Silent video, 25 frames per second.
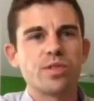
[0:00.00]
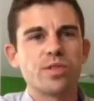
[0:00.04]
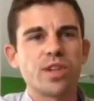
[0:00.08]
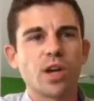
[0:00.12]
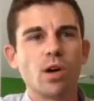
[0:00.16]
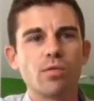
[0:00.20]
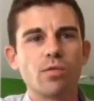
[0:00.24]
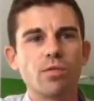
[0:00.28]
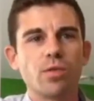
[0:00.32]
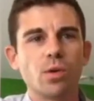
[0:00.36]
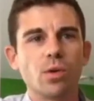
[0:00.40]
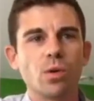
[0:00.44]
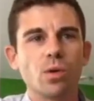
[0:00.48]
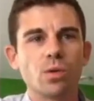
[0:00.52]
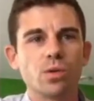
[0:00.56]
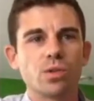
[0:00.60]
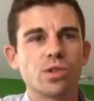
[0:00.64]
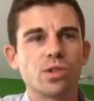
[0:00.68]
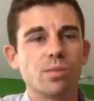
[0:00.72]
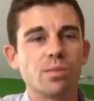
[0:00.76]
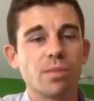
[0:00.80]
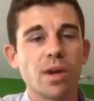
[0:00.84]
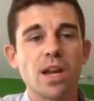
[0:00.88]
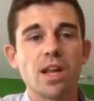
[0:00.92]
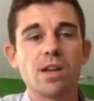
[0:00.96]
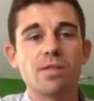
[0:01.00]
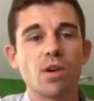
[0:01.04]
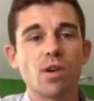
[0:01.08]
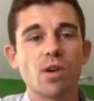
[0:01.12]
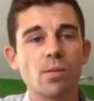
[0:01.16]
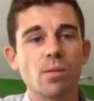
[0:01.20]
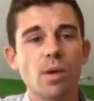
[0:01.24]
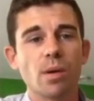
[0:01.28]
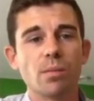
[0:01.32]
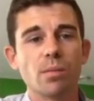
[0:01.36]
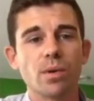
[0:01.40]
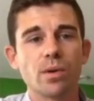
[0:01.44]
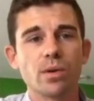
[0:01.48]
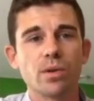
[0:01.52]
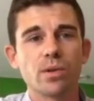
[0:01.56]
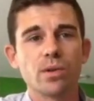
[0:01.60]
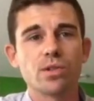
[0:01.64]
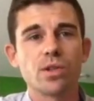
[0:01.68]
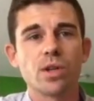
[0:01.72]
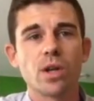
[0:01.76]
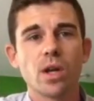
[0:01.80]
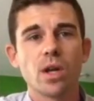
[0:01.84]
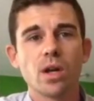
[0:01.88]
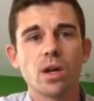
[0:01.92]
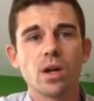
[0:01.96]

helpful to many of our members